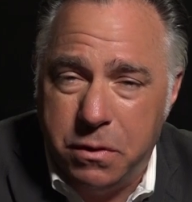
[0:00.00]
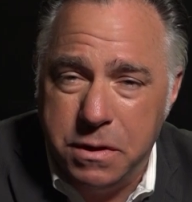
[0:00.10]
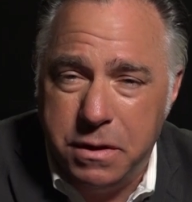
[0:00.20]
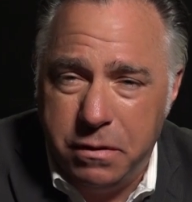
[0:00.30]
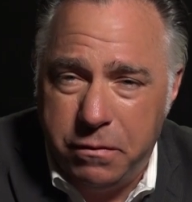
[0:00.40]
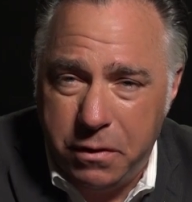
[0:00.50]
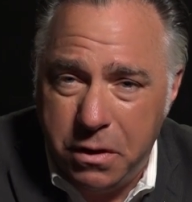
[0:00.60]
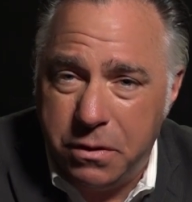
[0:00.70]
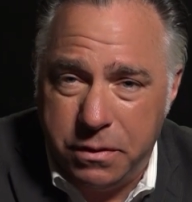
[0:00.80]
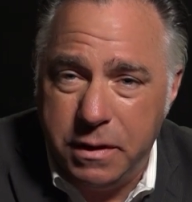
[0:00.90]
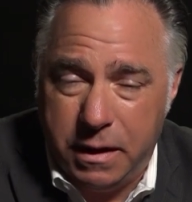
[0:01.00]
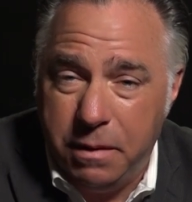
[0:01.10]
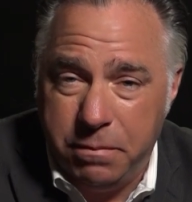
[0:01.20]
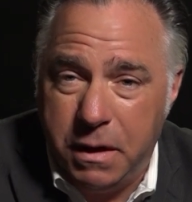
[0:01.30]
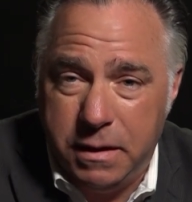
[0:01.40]
worse than a flu. And
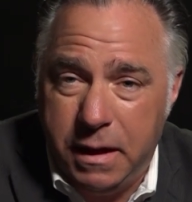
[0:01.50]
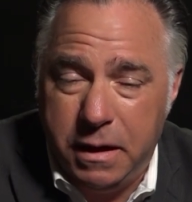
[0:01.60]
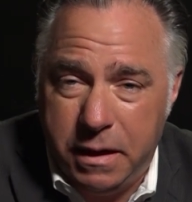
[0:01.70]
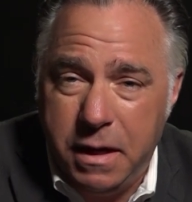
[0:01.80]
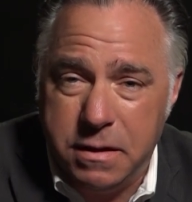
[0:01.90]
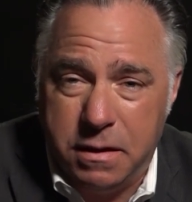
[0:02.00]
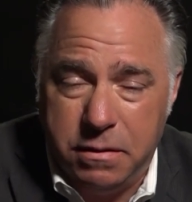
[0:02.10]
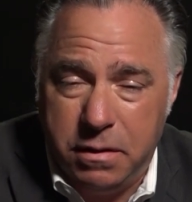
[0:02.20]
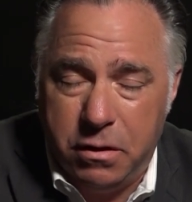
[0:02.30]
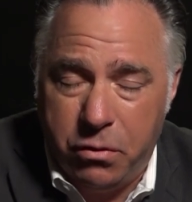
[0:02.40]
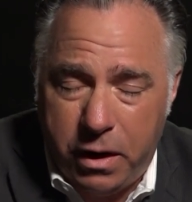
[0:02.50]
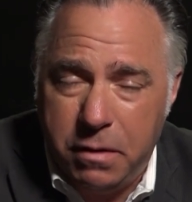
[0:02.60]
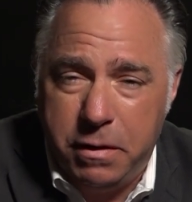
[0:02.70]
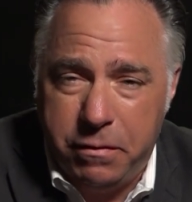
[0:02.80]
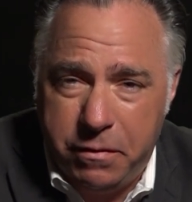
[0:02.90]
indeed it is an
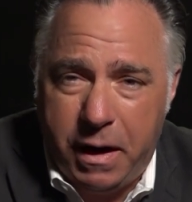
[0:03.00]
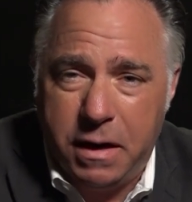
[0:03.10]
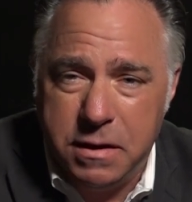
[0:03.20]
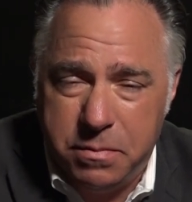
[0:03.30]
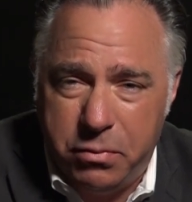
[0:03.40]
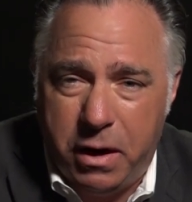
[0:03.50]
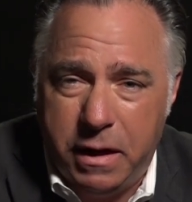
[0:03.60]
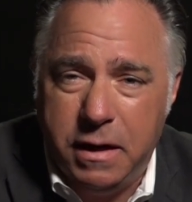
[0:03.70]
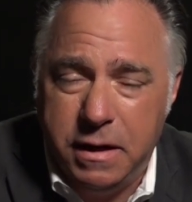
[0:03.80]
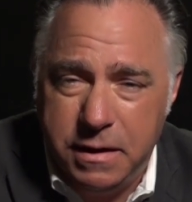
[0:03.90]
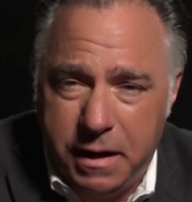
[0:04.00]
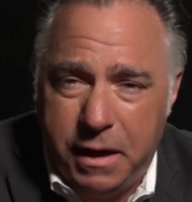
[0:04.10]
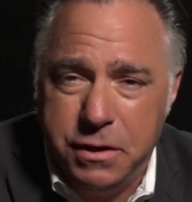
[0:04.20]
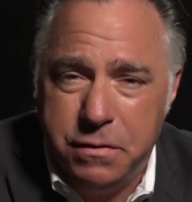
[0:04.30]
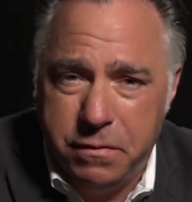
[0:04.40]
incredibly fast spreading
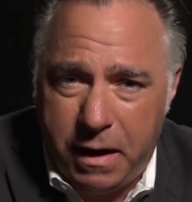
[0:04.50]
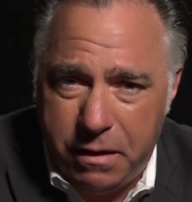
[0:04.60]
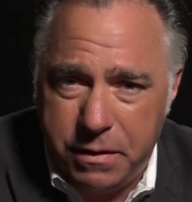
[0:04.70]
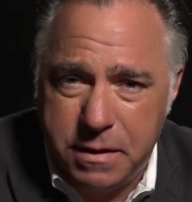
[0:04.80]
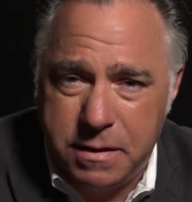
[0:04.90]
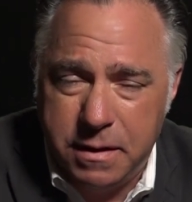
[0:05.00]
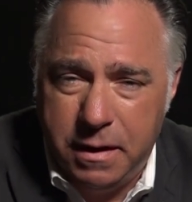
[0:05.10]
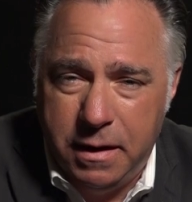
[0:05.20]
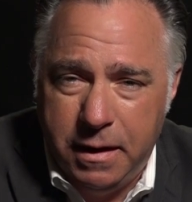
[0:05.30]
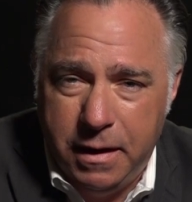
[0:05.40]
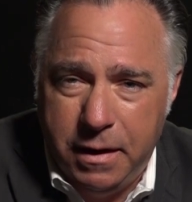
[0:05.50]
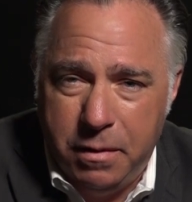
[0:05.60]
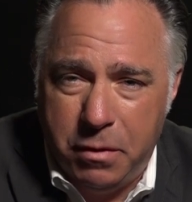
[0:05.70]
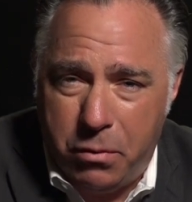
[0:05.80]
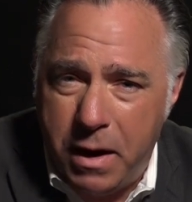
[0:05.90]
contagious virus.
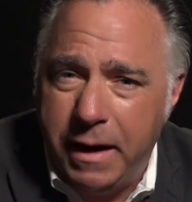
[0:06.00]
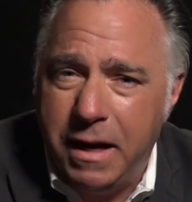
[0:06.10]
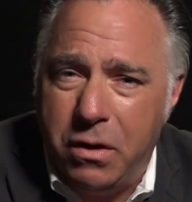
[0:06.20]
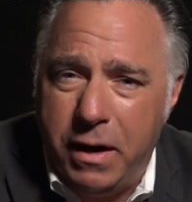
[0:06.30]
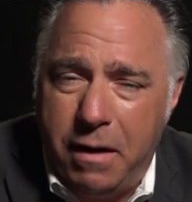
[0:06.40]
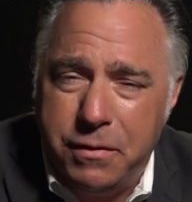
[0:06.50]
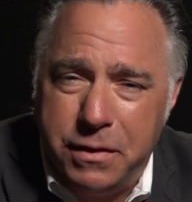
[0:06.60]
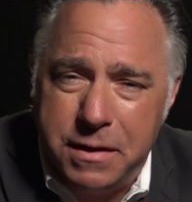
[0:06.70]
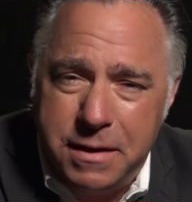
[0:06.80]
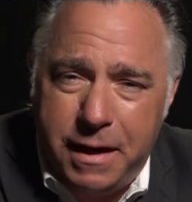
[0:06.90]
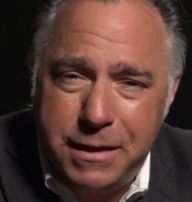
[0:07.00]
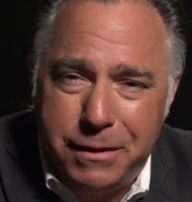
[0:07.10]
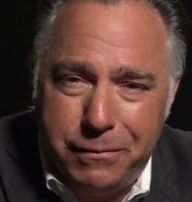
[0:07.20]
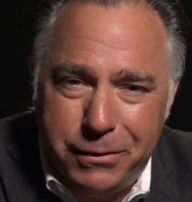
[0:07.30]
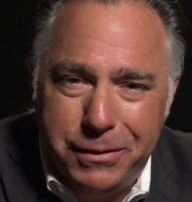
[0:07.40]
But why now, after the states
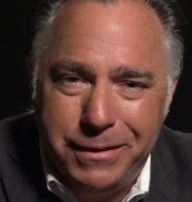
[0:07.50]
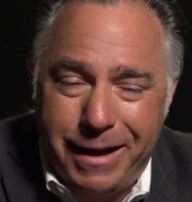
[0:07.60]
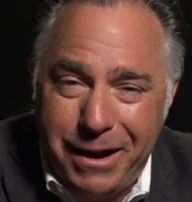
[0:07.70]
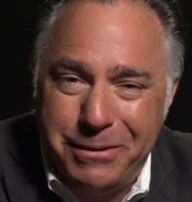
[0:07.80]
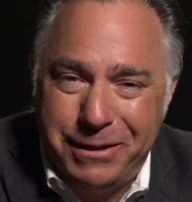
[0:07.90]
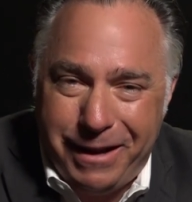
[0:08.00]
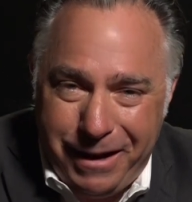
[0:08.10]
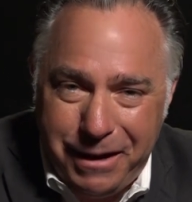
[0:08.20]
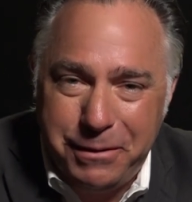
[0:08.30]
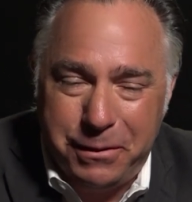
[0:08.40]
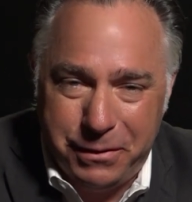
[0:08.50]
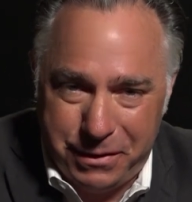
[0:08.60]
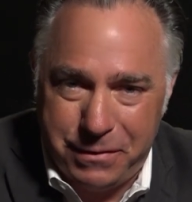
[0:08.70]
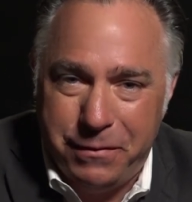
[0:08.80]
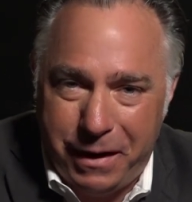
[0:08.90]
have learned how to handle
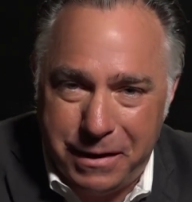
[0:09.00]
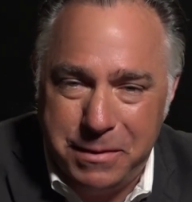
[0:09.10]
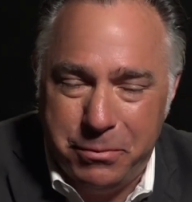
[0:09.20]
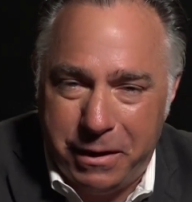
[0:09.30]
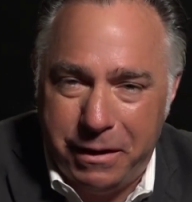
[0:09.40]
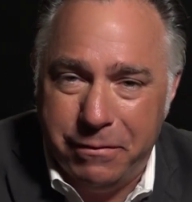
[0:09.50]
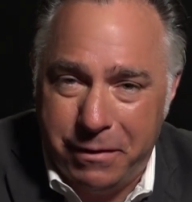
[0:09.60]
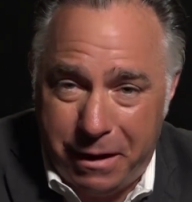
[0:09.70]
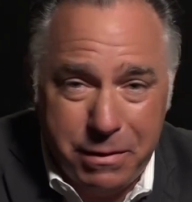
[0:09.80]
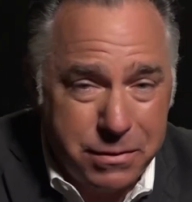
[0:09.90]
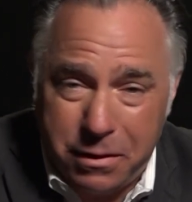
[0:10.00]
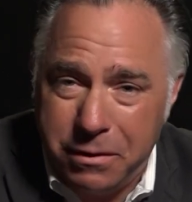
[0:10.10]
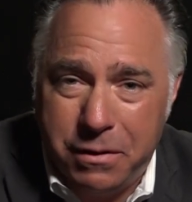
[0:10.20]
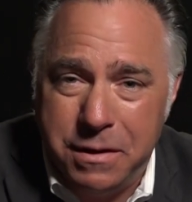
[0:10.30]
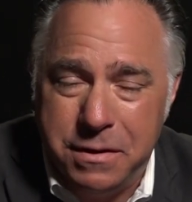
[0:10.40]
this fast spreading virus all
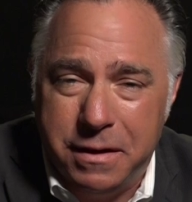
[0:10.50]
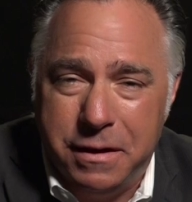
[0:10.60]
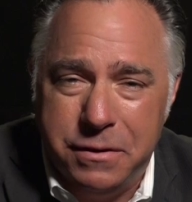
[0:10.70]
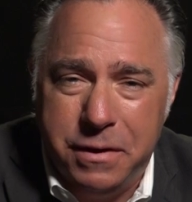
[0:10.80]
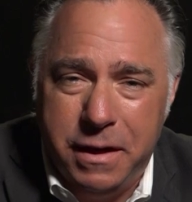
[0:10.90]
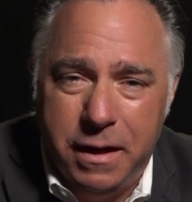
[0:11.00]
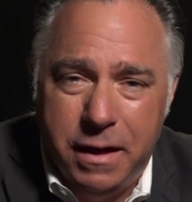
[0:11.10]
across the country,